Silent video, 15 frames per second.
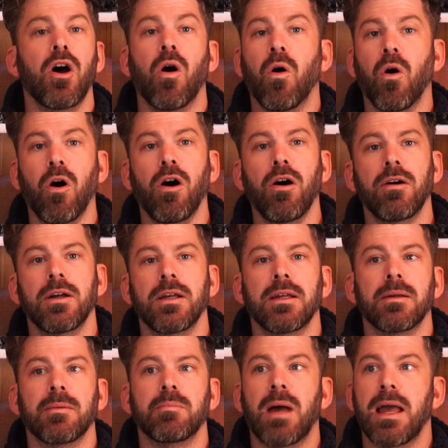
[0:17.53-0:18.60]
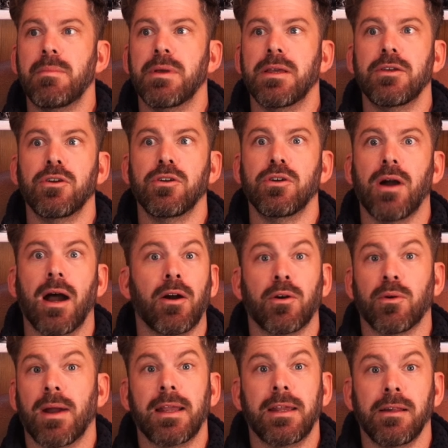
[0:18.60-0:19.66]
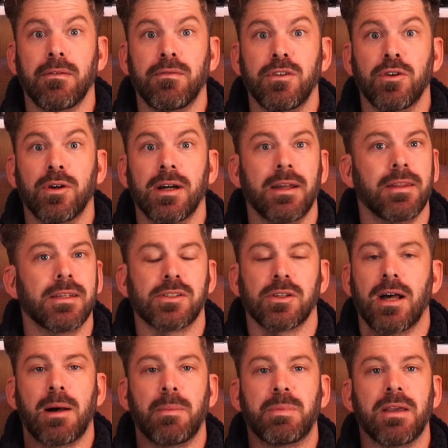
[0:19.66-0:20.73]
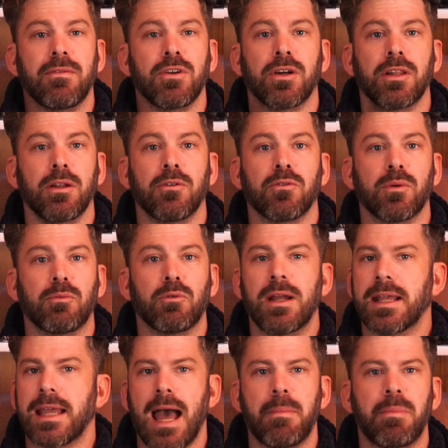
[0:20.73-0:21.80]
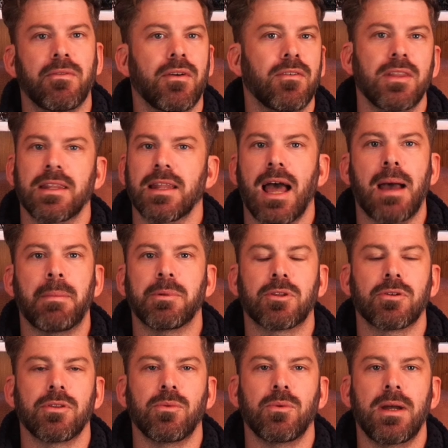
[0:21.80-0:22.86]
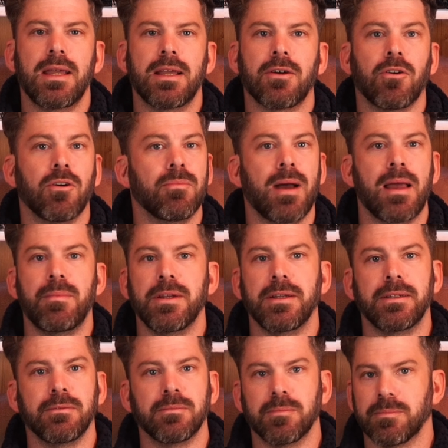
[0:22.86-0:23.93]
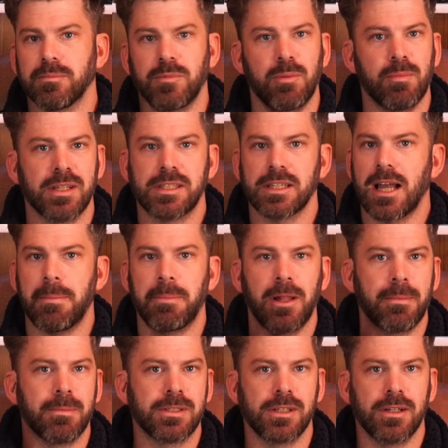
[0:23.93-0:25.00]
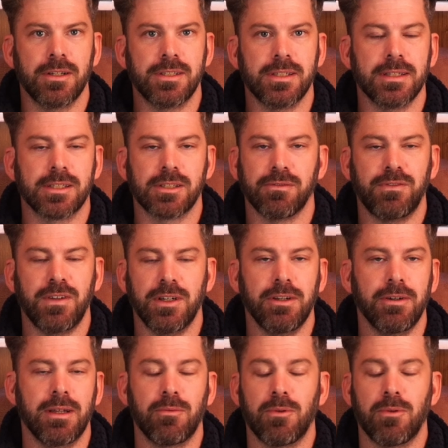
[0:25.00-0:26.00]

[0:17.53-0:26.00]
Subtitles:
or maybe you are a regular viewer and this will help give you a little recap of everything that happened through the week, or maybe you missed a couple episodes and this will fill you in.